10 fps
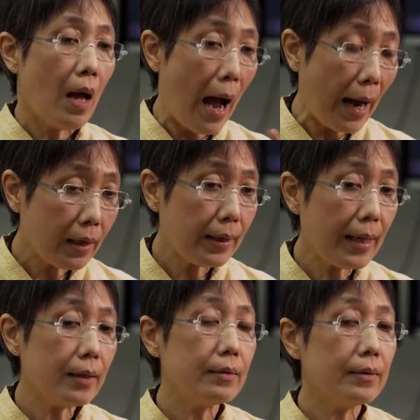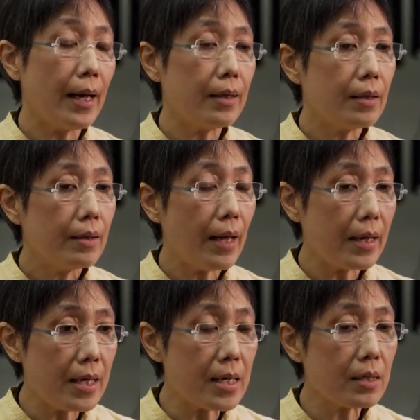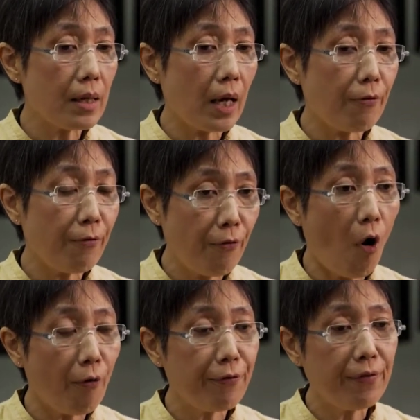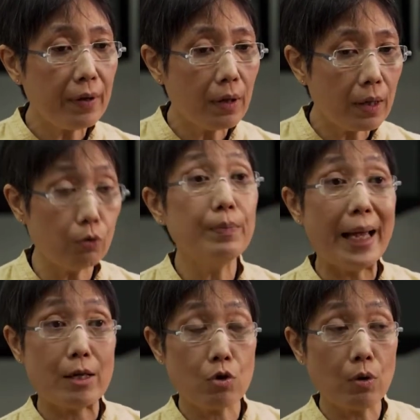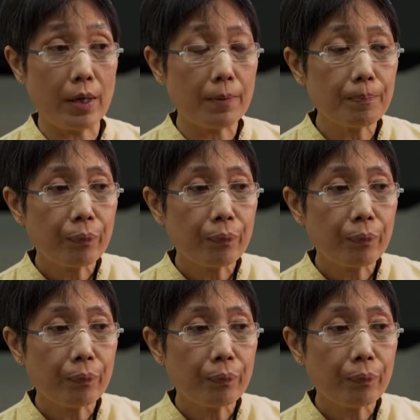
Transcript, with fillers: I think that there is a fourth group actually